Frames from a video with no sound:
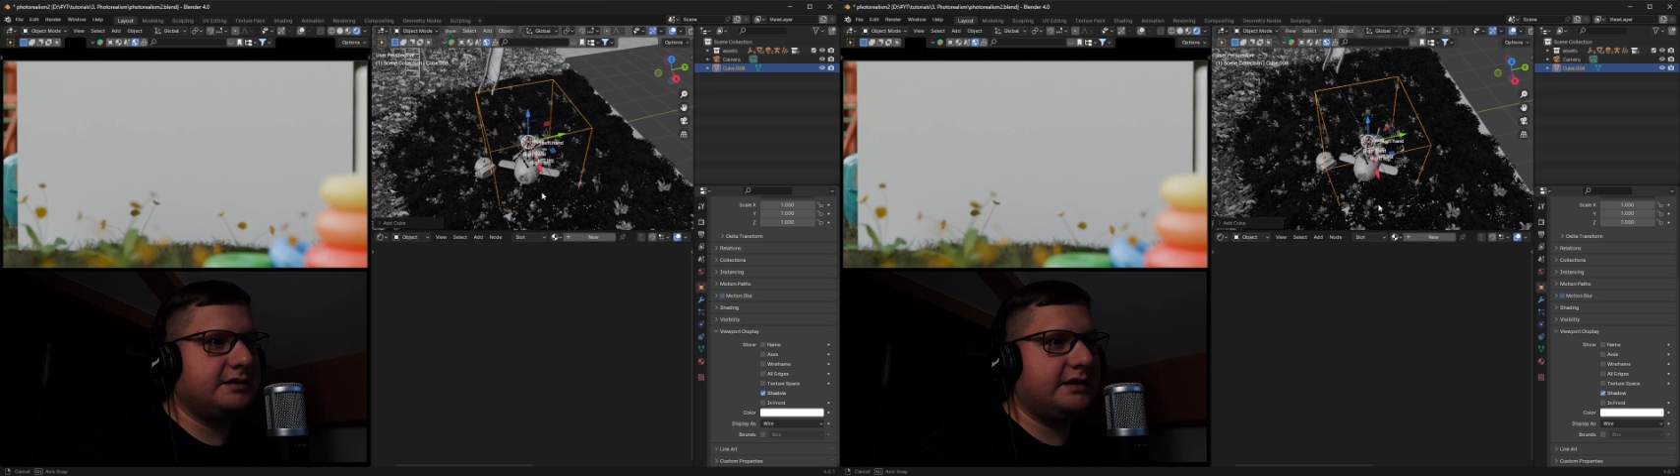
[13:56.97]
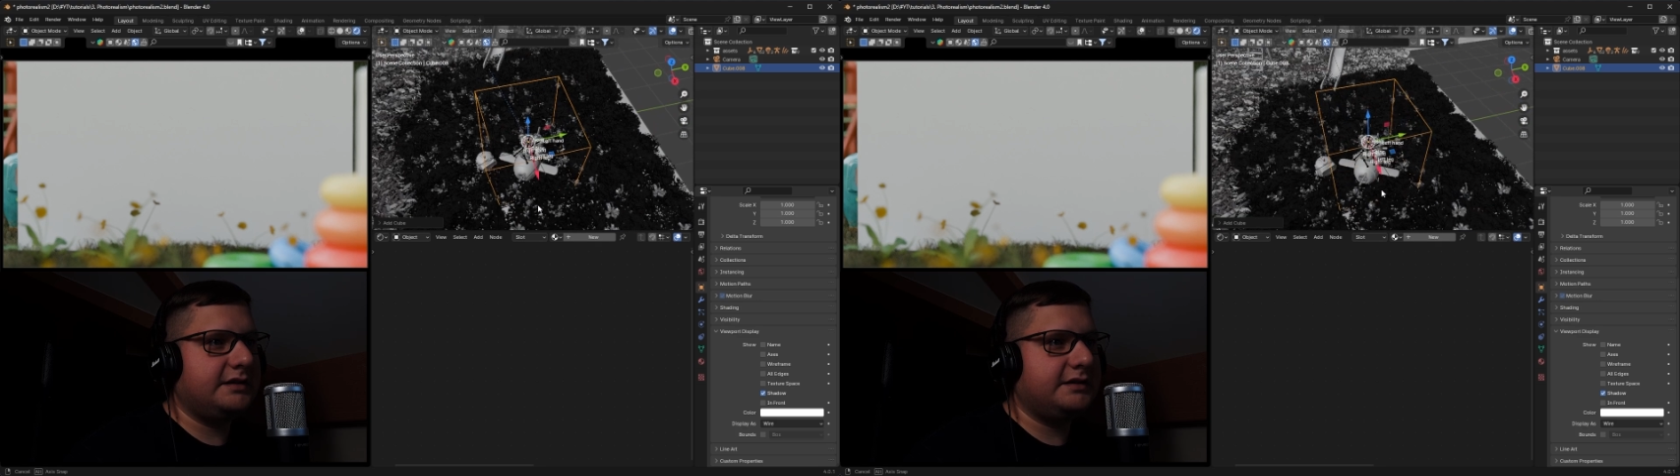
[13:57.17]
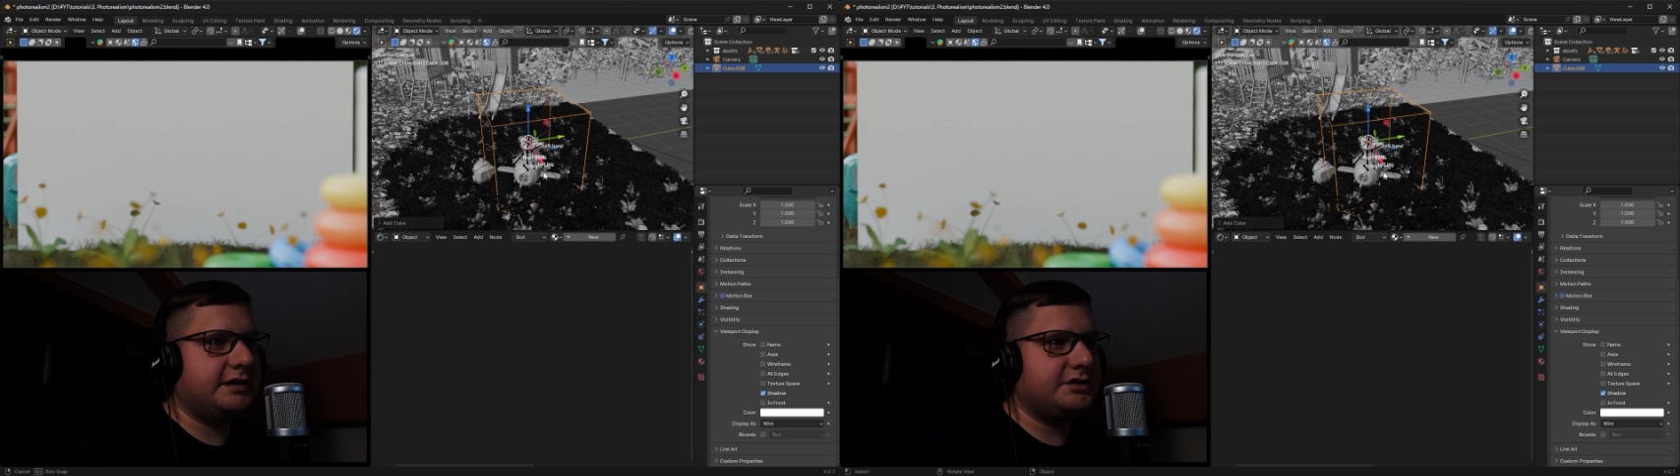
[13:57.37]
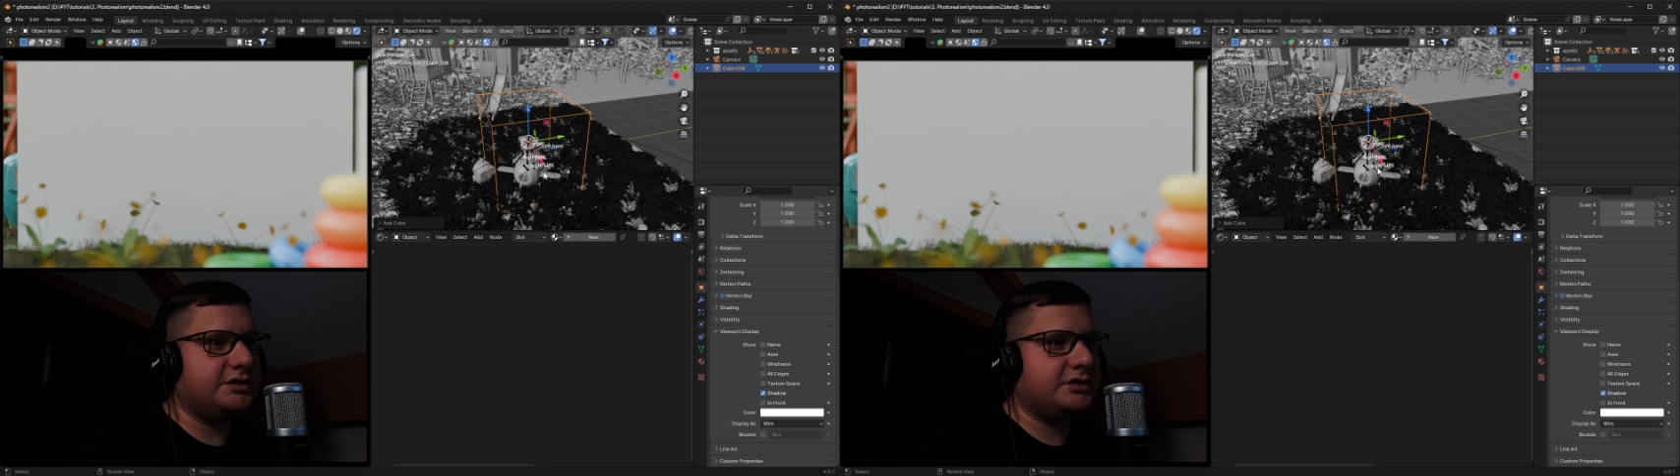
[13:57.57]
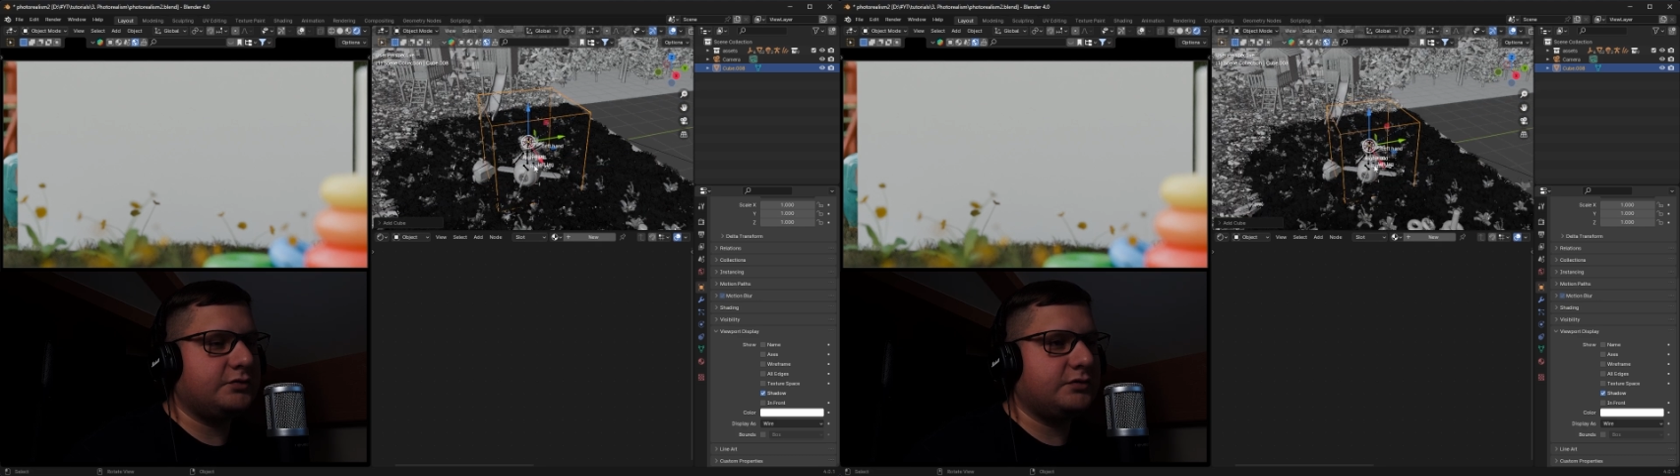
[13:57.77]
any
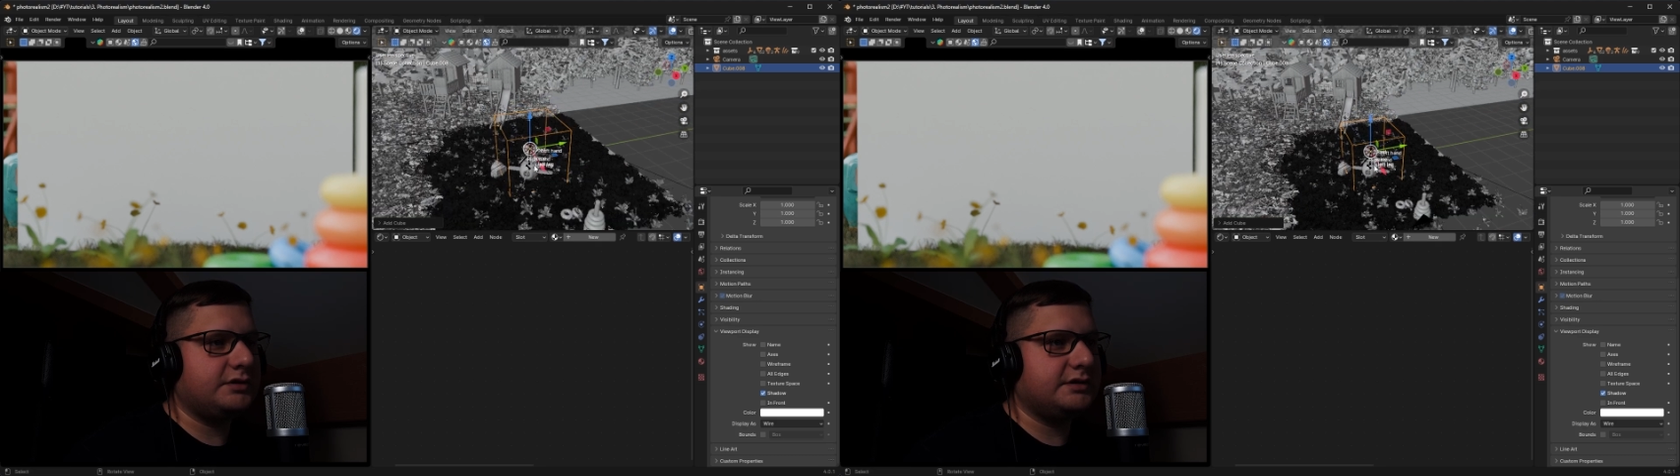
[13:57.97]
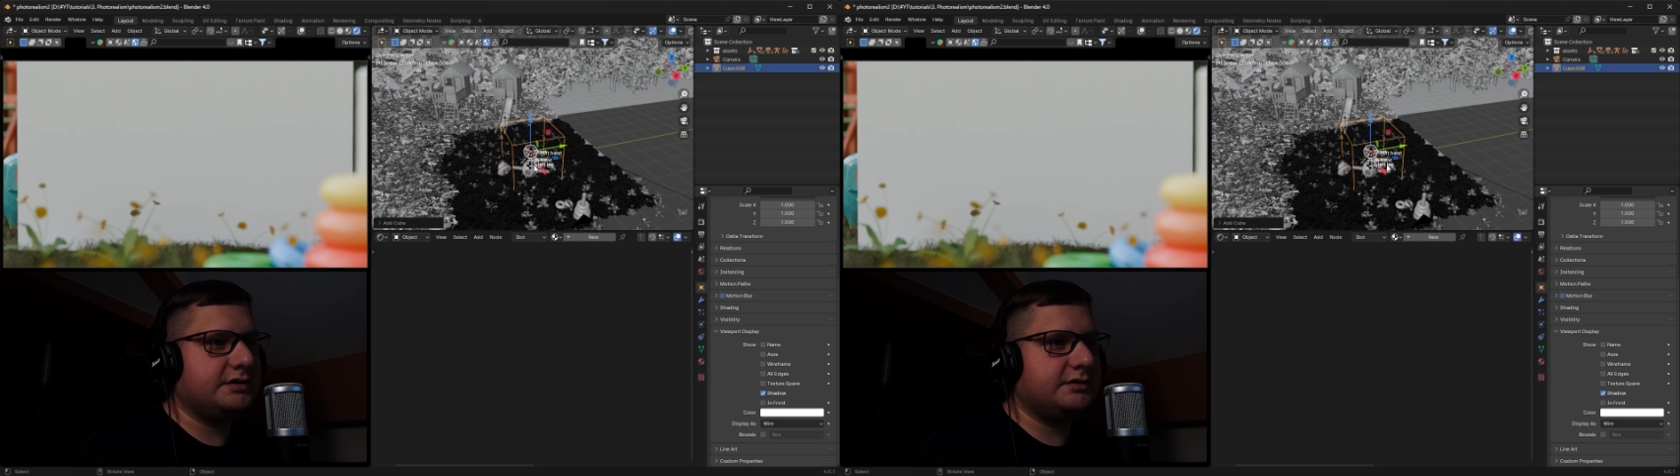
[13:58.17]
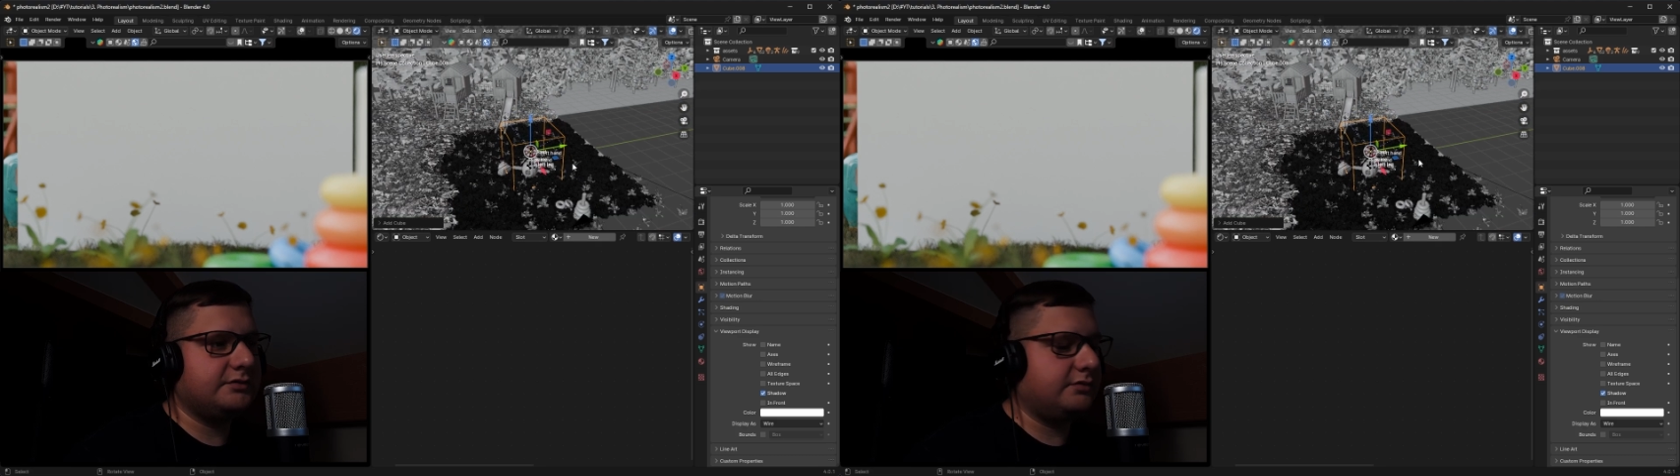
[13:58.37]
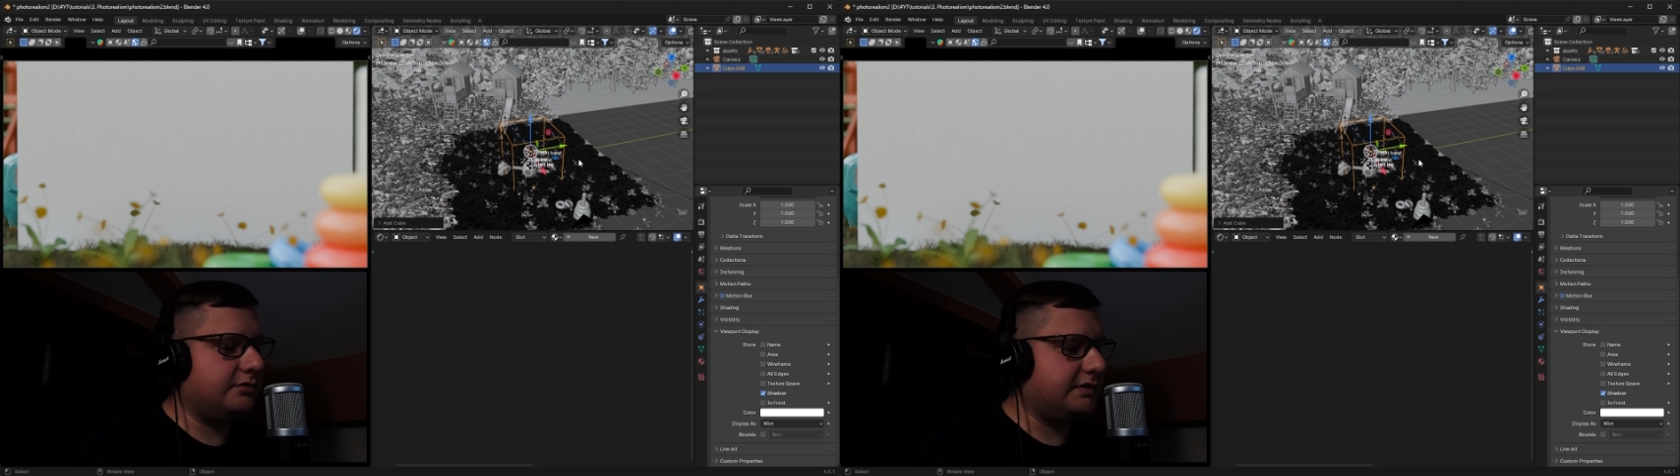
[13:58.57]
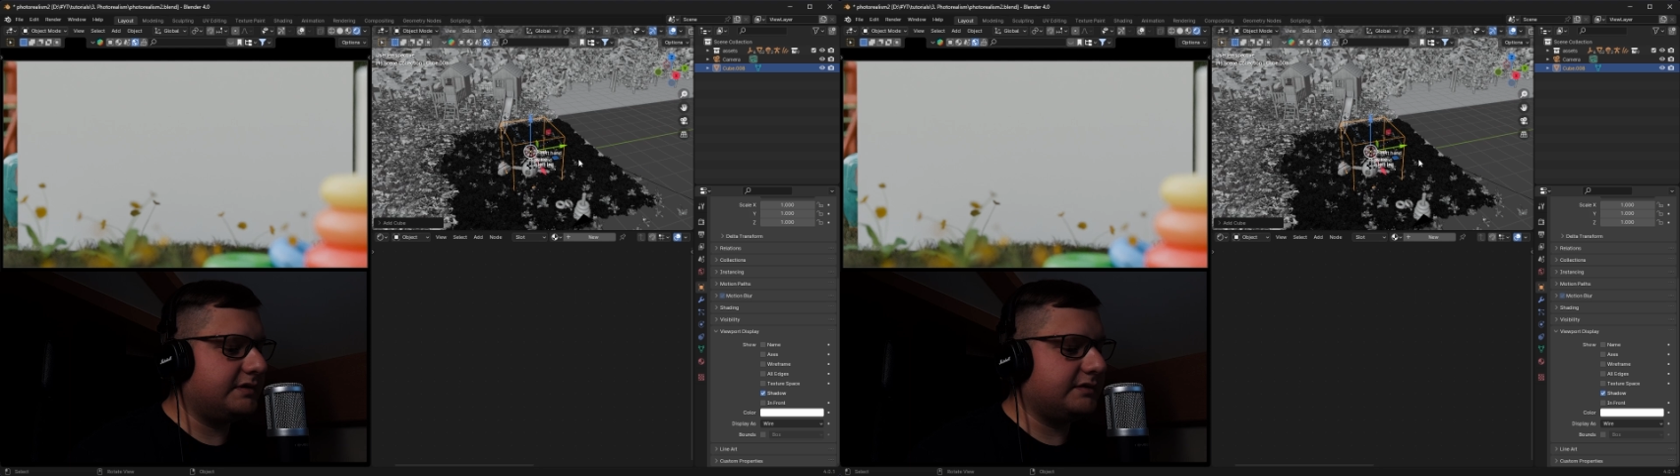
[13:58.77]
texture to it, or
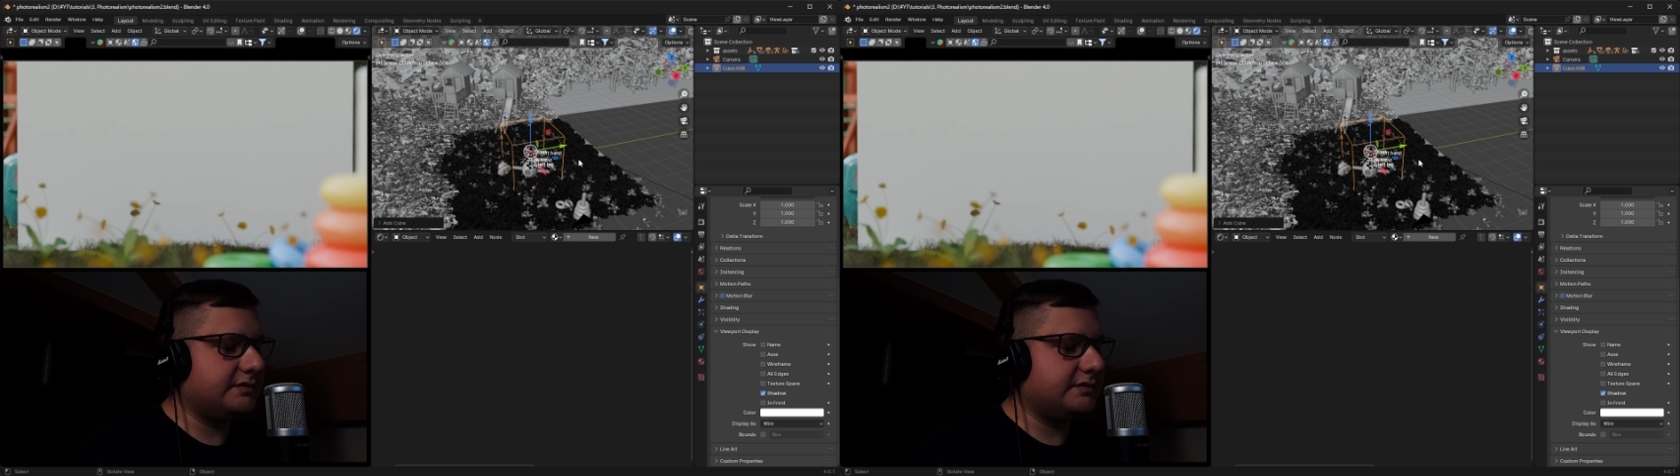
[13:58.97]
it